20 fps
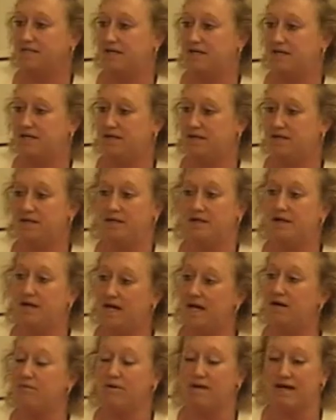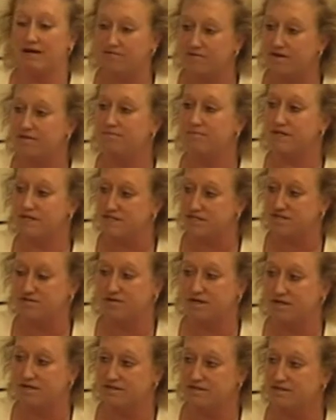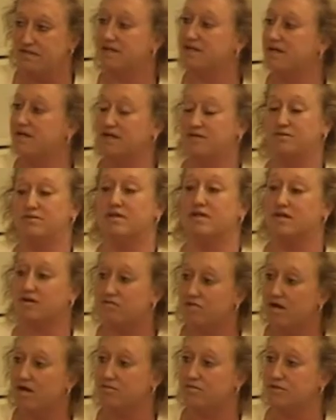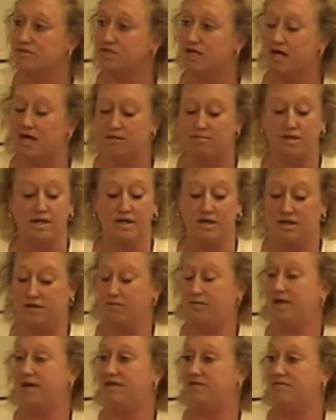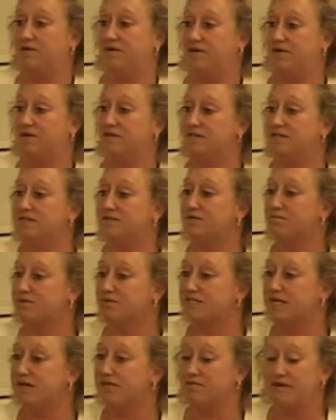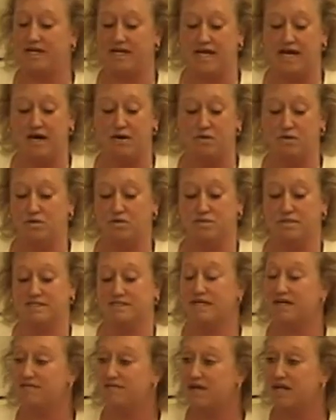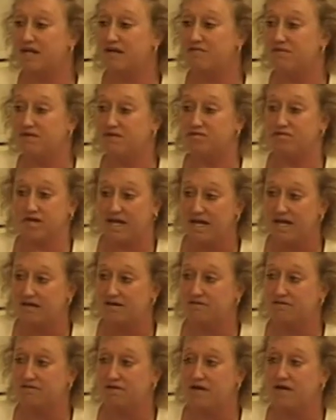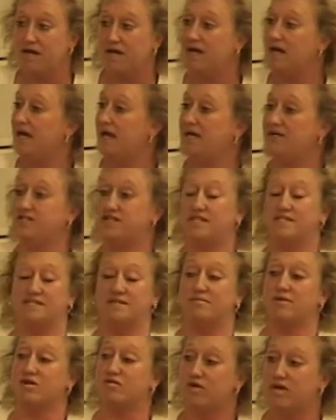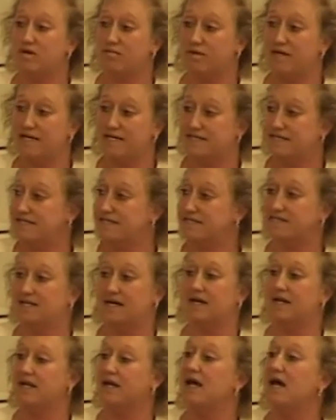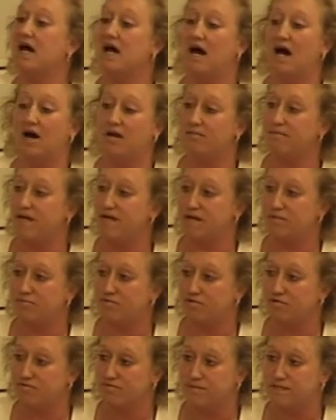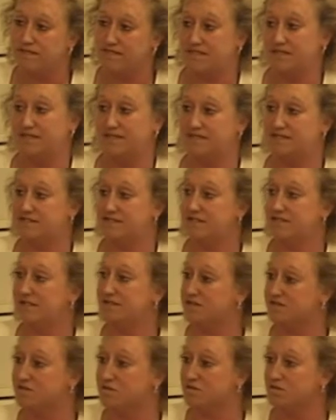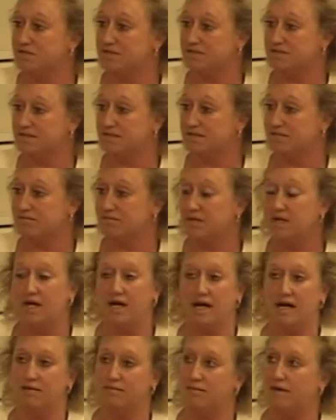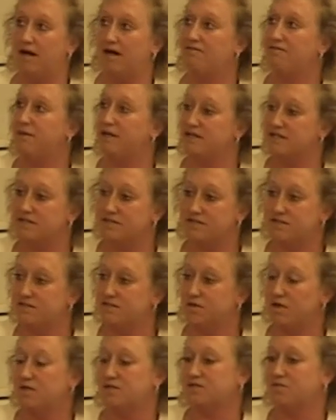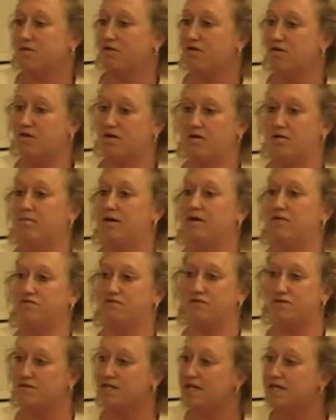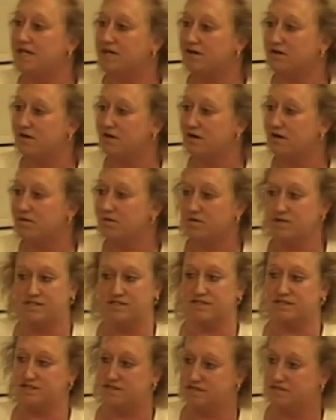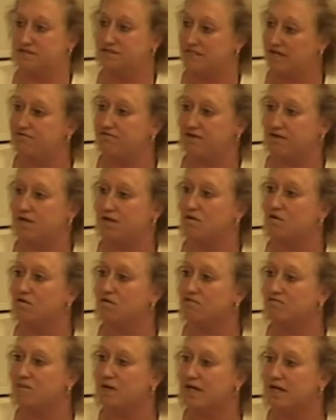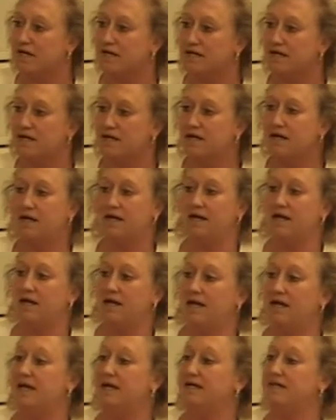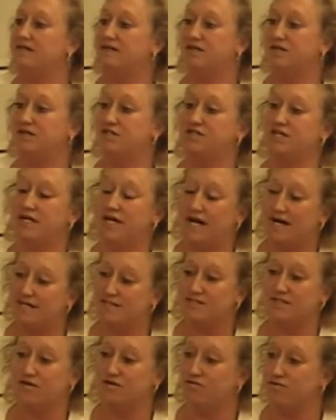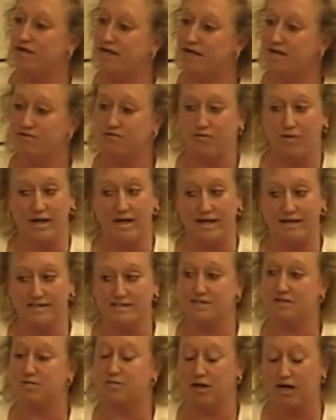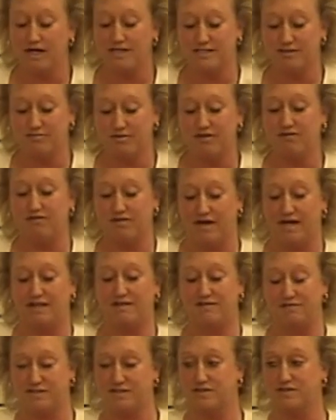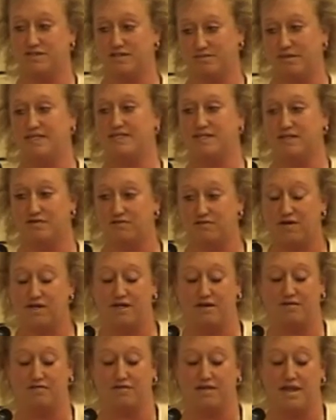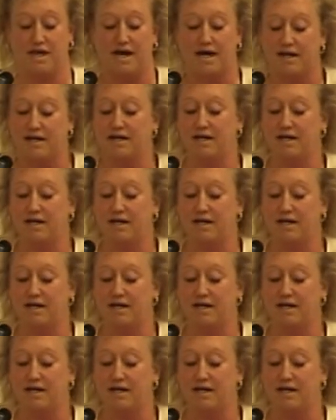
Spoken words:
about for 10 years. I've been watching this candidates forum for the past 5 years. It's come up every time. I haven't seen anything done about full-day kindergarten. When I'm elected, I would like to develop a program where we can implement that. I know the state funding is there. I also know that the Massachusetts School Committee Association is willing to work with us on how to develop the program and make it work